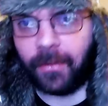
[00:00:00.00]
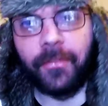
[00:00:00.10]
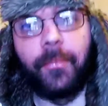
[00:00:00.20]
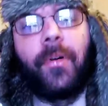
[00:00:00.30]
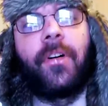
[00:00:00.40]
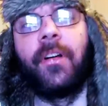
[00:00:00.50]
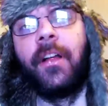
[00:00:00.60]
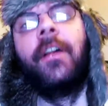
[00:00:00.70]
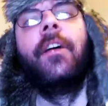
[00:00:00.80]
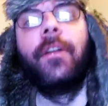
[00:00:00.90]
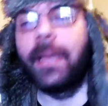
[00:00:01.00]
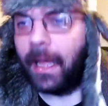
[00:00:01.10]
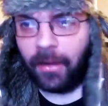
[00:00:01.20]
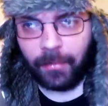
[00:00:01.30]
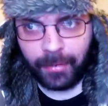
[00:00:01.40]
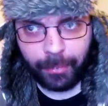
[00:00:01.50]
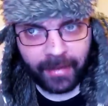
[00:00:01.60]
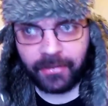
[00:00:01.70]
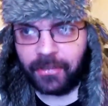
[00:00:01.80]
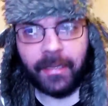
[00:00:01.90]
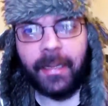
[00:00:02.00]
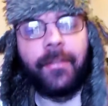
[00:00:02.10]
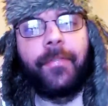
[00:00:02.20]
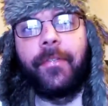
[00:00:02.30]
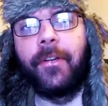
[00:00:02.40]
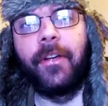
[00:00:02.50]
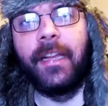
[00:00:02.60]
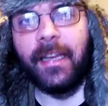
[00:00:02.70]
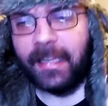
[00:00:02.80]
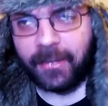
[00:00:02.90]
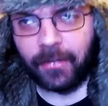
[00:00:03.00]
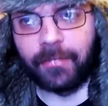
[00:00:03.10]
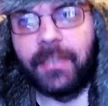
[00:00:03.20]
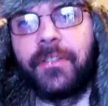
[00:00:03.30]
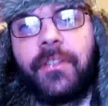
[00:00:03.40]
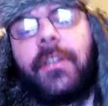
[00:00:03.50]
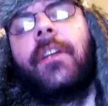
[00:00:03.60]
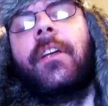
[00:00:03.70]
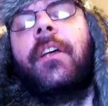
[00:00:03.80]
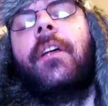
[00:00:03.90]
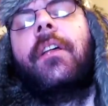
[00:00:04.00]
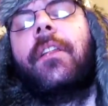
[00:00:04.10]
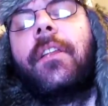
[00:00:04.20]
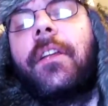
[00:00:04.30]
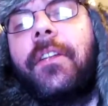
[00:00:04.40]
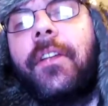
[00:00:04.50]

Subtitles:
Voldemort, who cannot be pictured here for illegal reasons. The